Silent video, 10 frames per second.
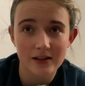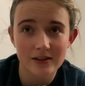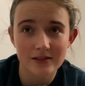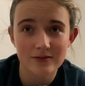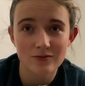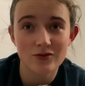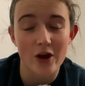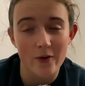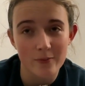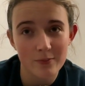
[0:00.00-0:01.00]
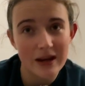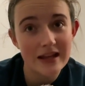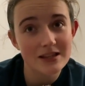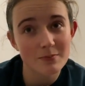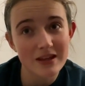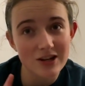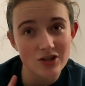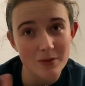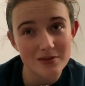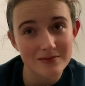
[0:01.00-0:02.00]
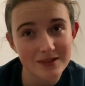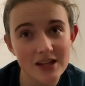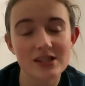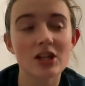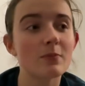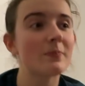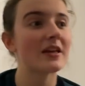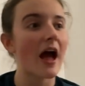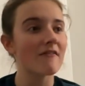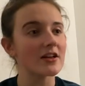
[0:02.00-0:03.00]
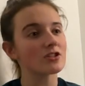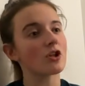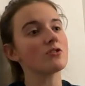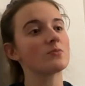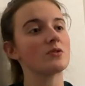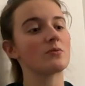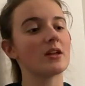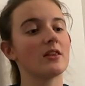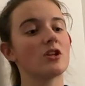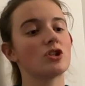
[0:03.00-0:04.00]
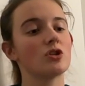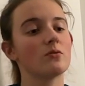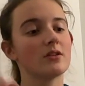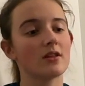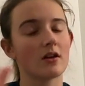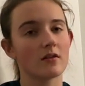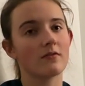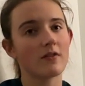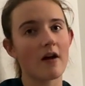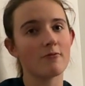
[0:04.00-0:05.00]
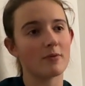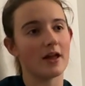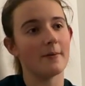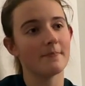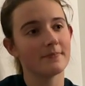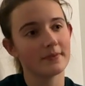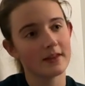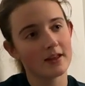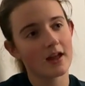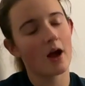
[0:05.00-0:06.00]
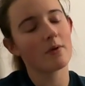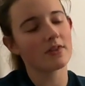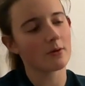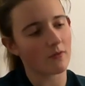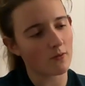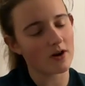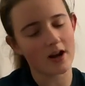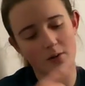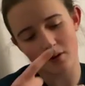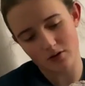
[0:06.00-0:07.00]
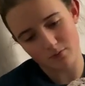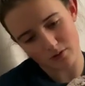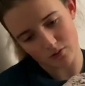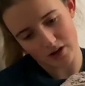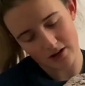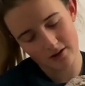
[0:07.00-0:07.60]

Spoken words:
No, but I ate some pita chips because the cafe's closed between the 2 and the 5 p.m. I went there before and I went in between.